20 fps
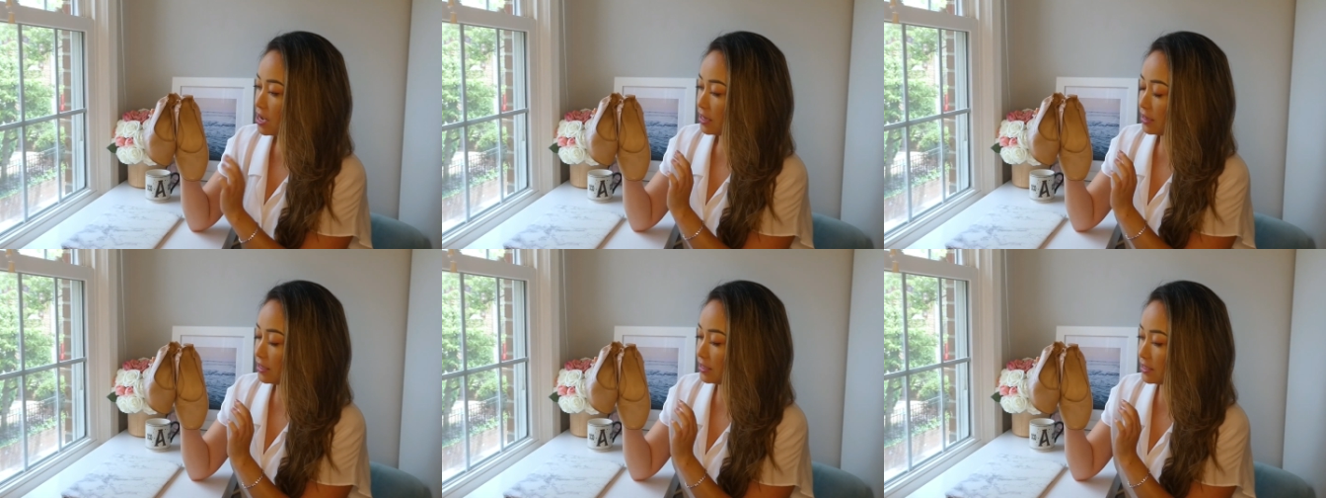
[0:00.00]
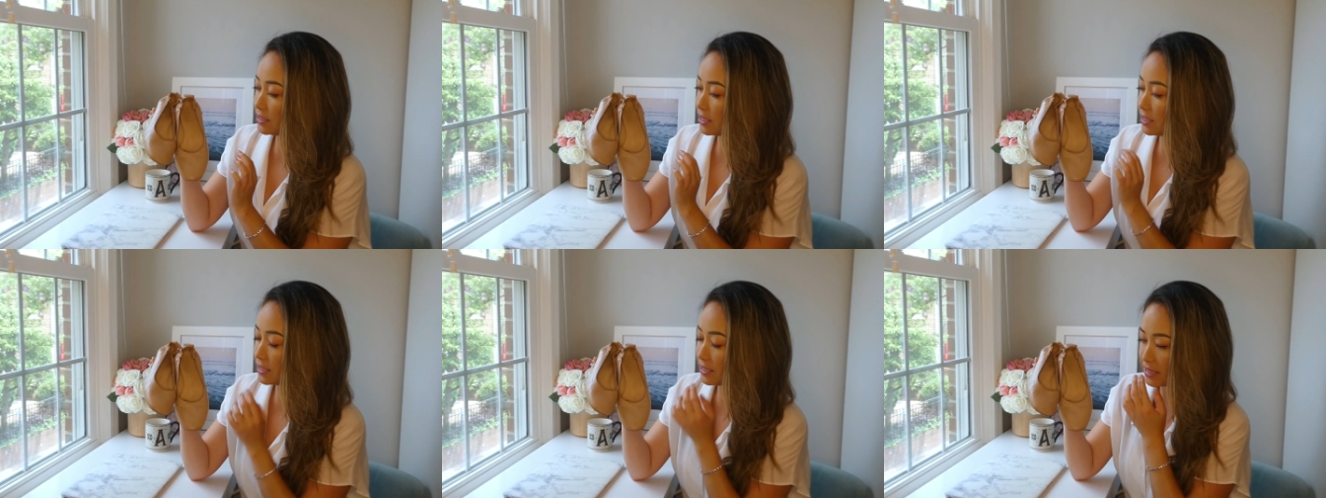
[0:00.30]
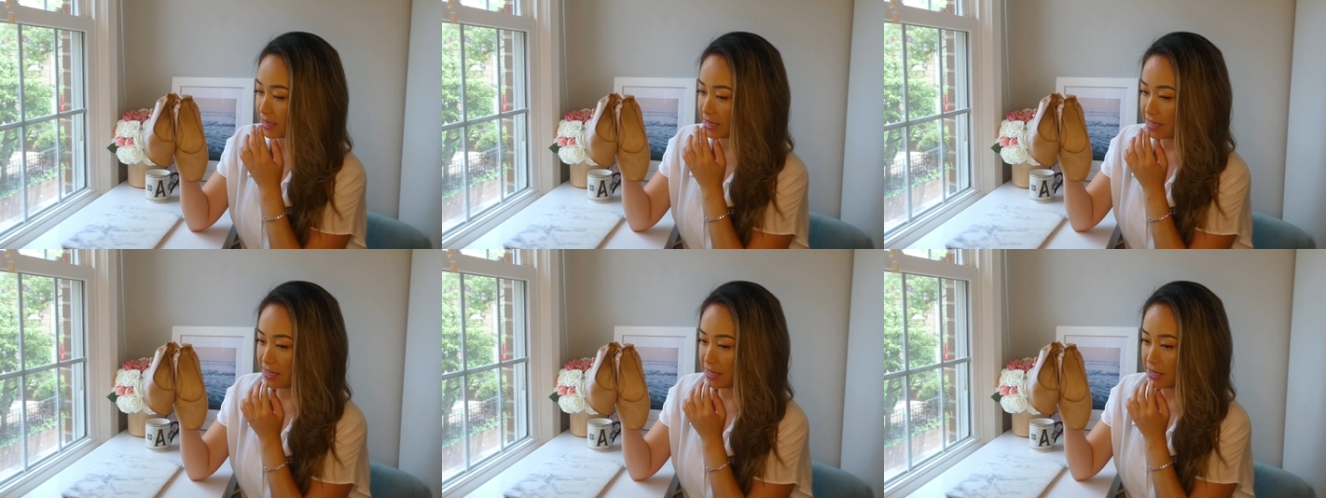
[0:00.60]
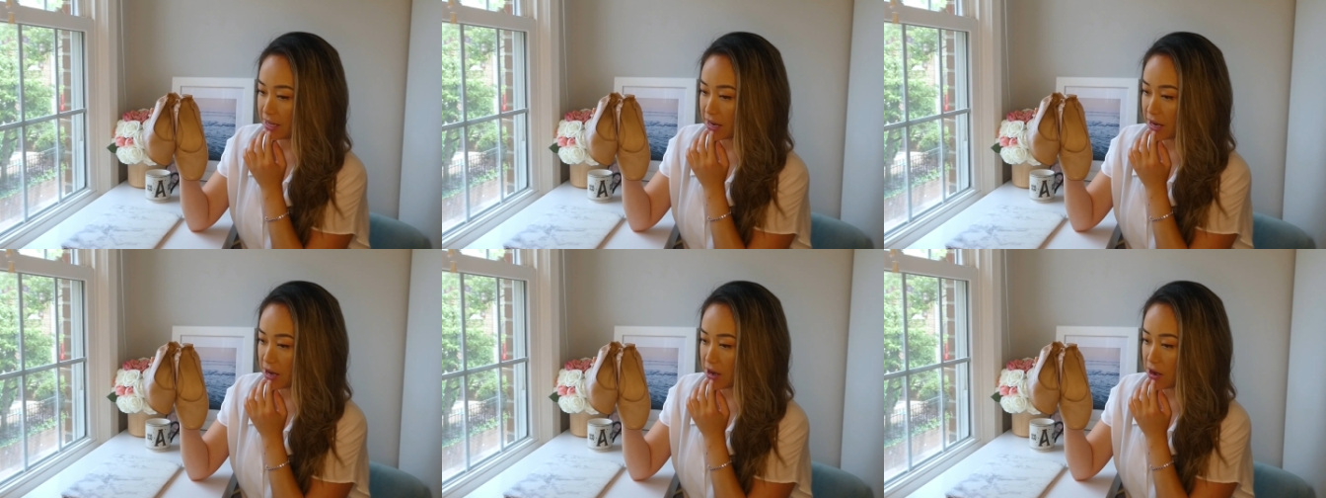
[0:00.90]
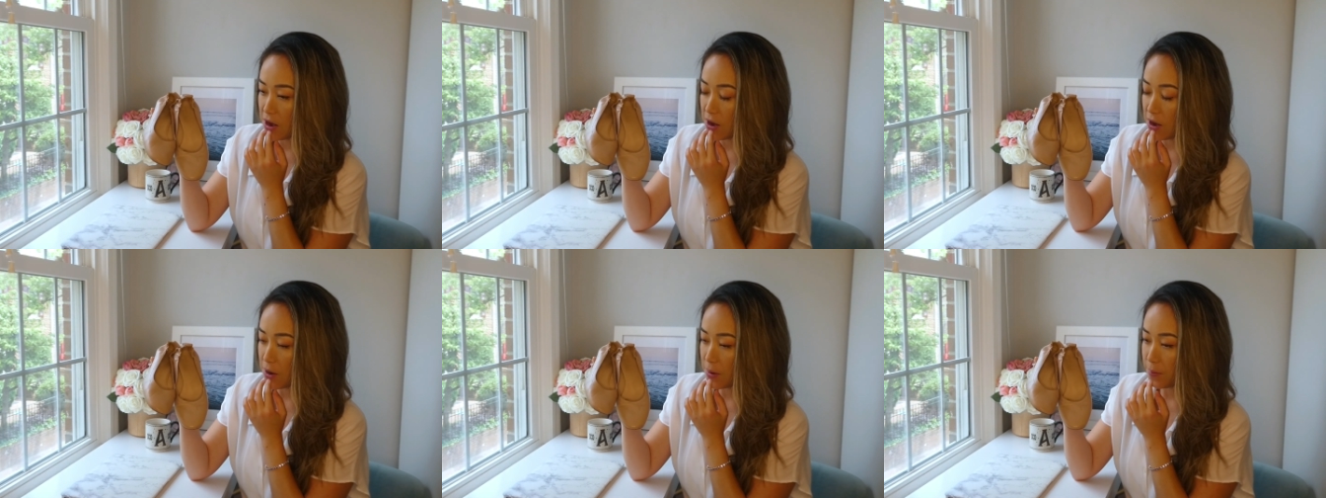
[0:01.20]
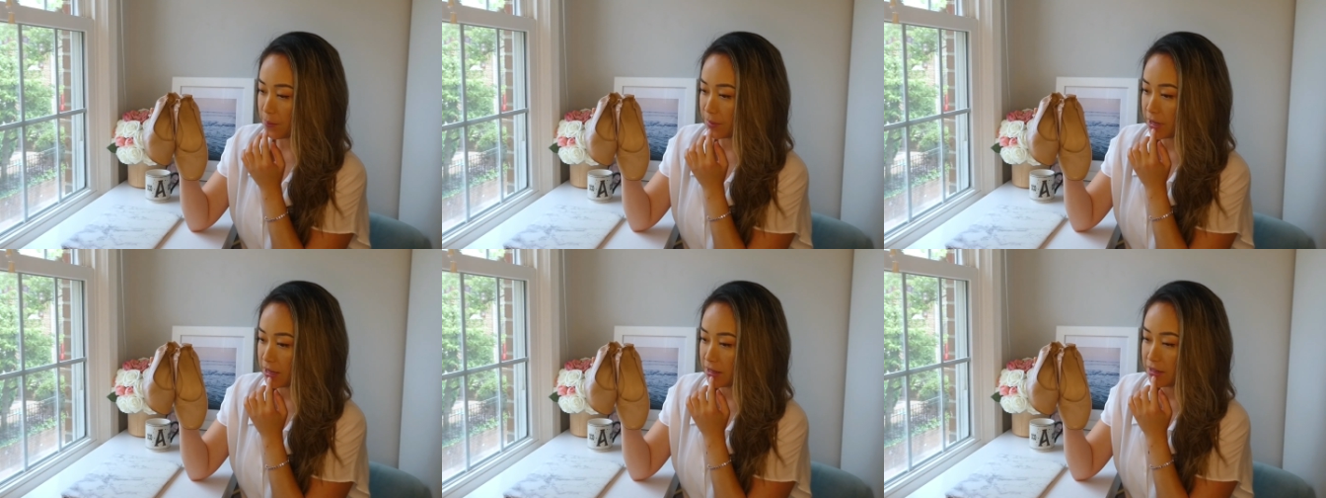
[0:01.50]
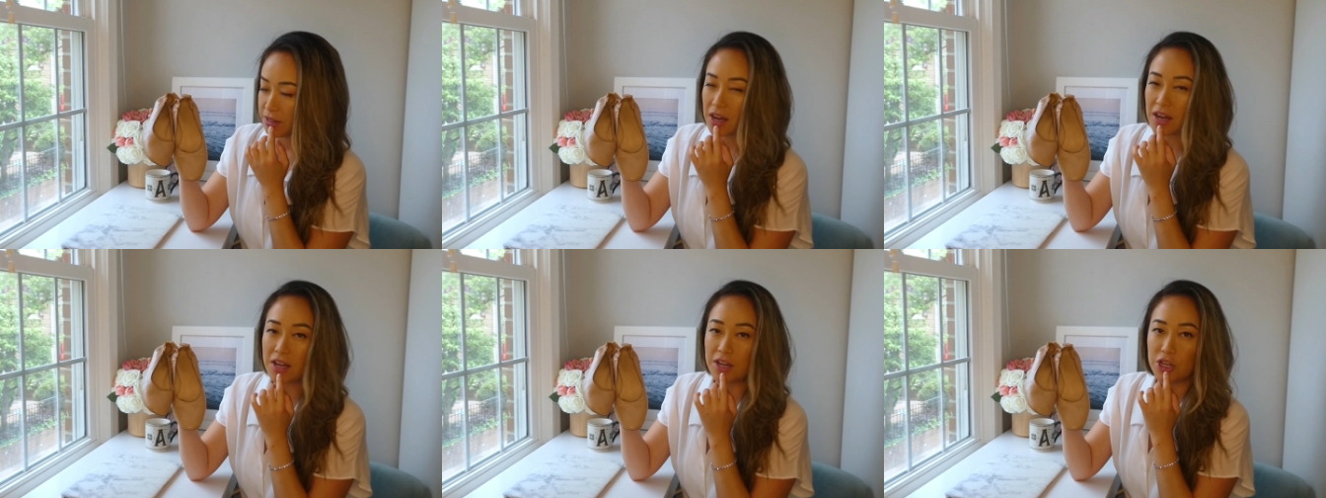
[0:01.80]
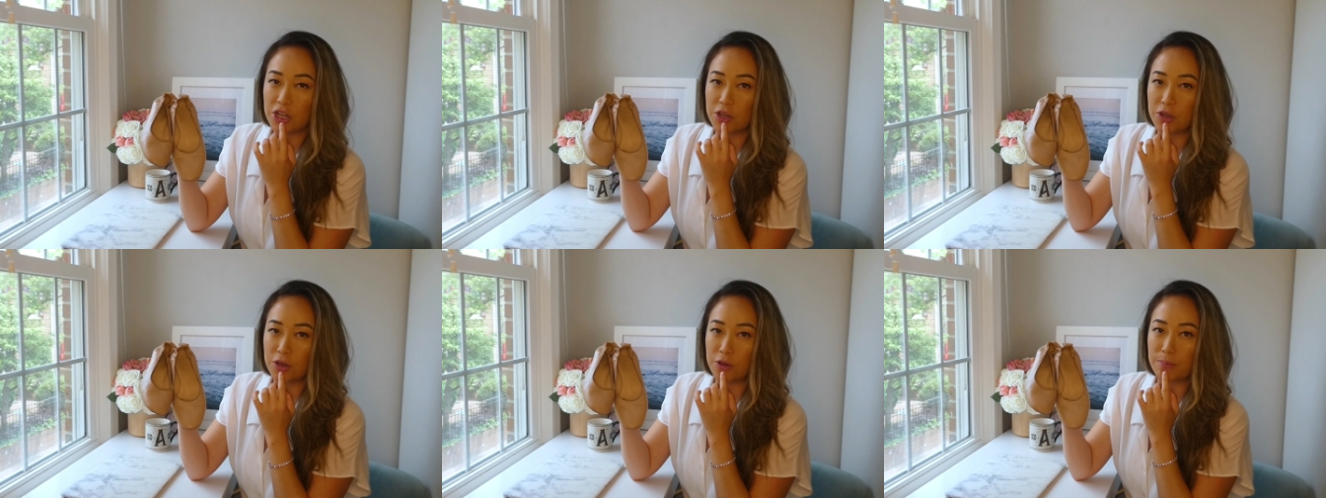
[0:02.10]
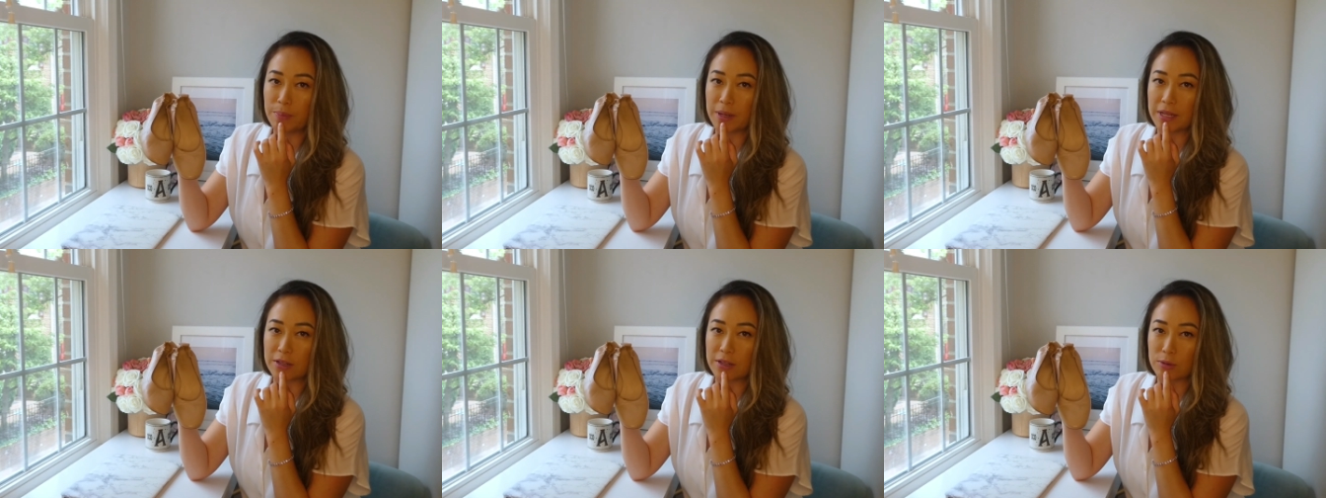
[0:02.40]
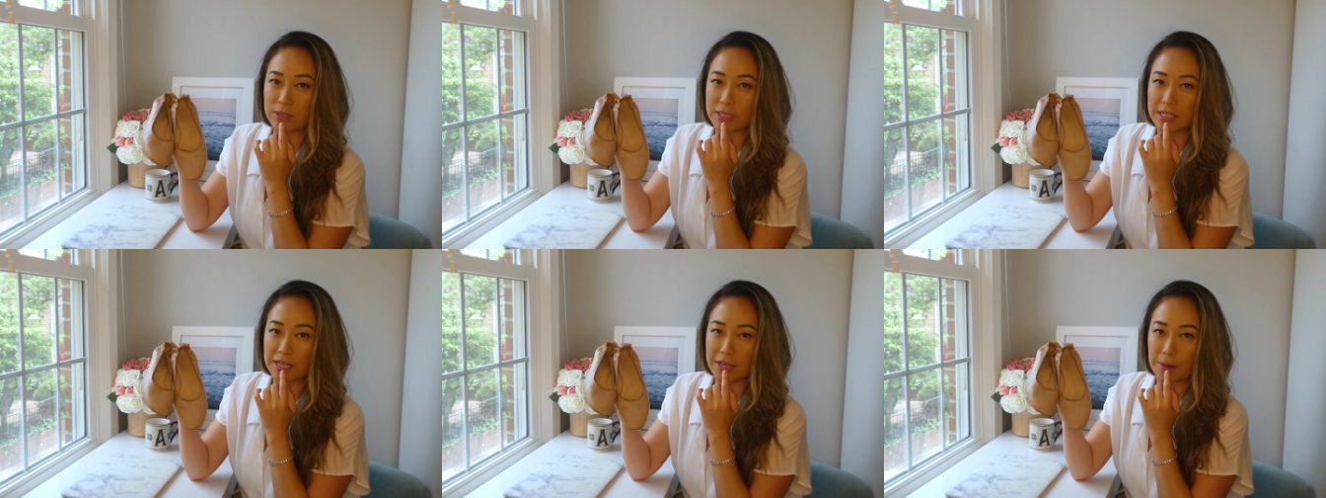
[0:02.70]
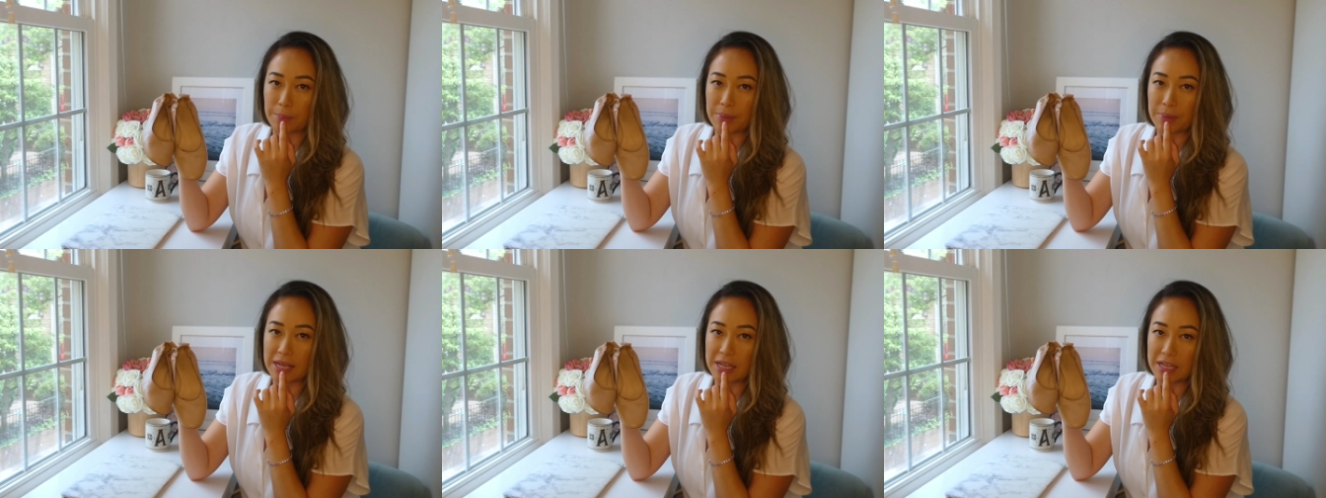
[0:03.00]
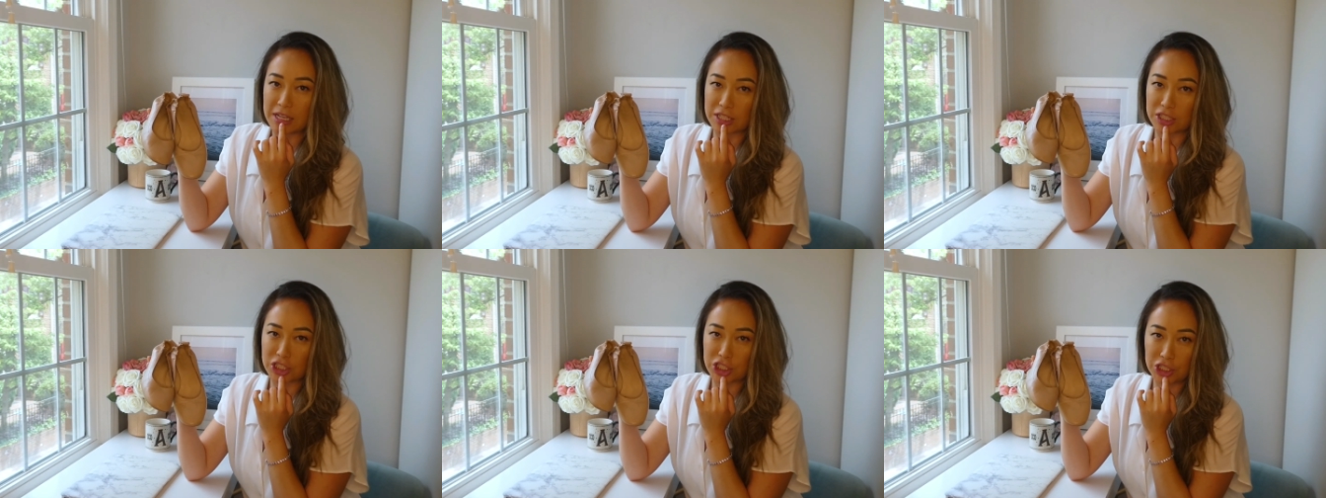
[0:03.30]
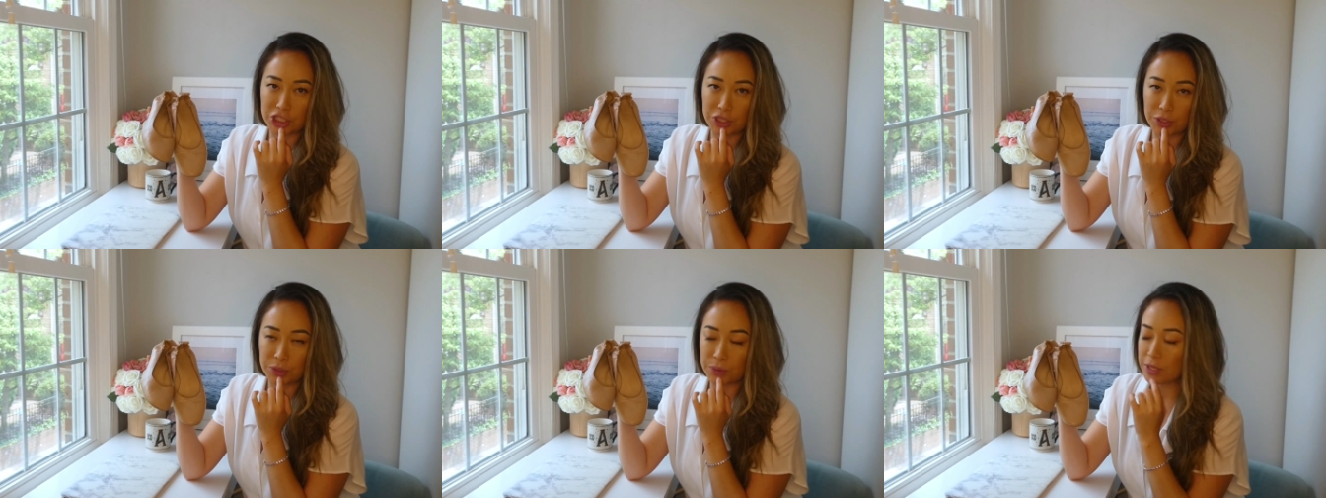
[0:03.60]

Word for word: This is the, um, not nude, but there was like a pinkish nude